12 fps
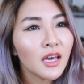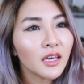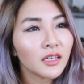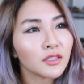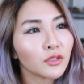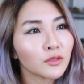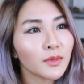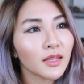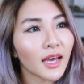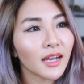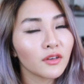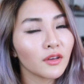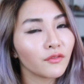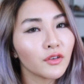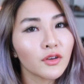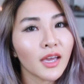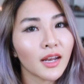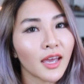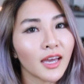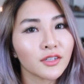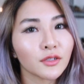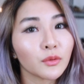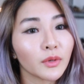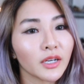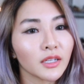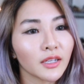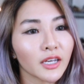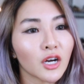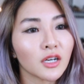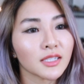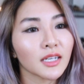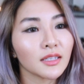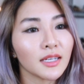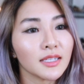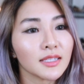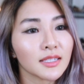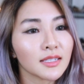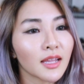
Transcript: he told me that if you can handle wearing like contact lens,